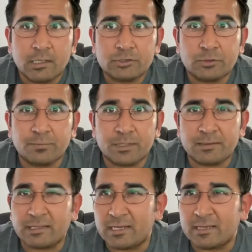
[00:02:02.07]

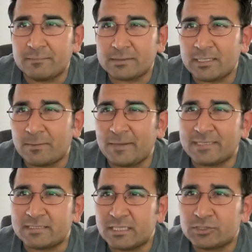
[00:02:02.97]
Shubman Gill comes in and
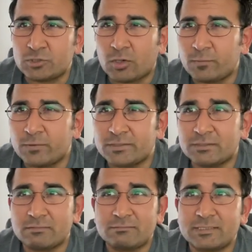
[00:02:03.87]
plays that shot,
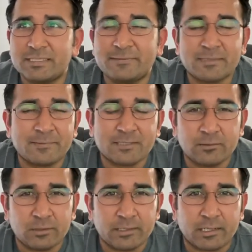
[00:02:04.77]
which seems
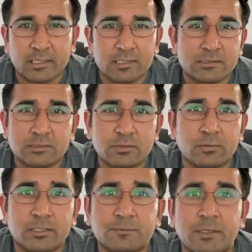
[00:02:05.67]
absolutely reckless. Don't
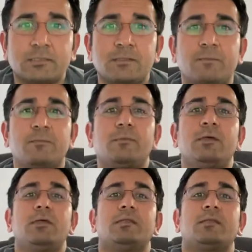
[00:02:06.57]
expect
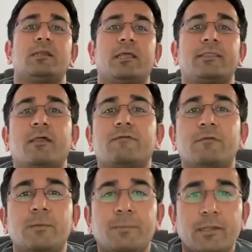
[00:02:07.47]
something like that
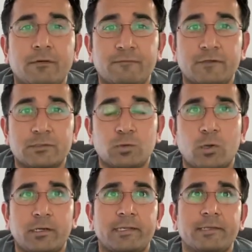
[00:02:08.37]
from a player of his
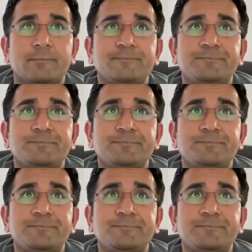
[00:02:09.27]
quality.